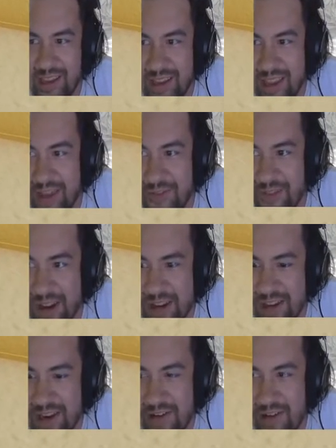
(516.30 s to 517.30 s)
Can't fight
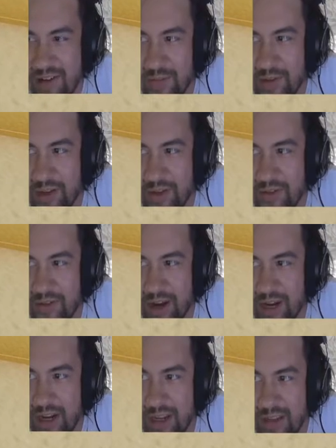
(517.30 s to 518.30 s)
terrorism when it's raining.